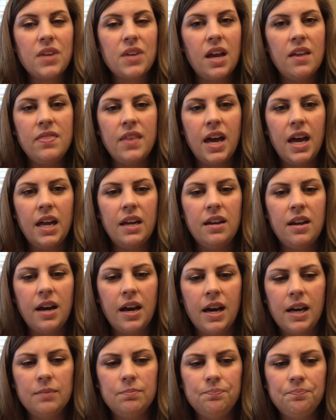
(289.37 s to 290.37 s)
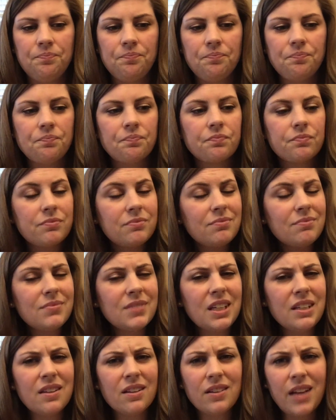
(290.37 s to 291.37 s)
And then
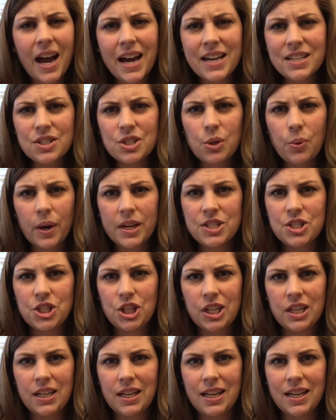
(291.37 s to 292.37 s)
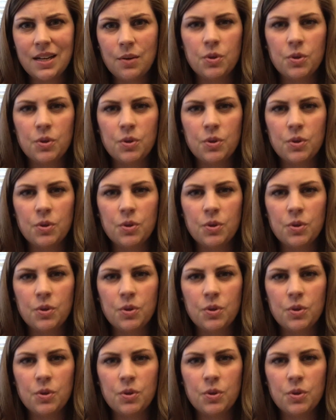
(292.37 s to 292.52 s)
the last question,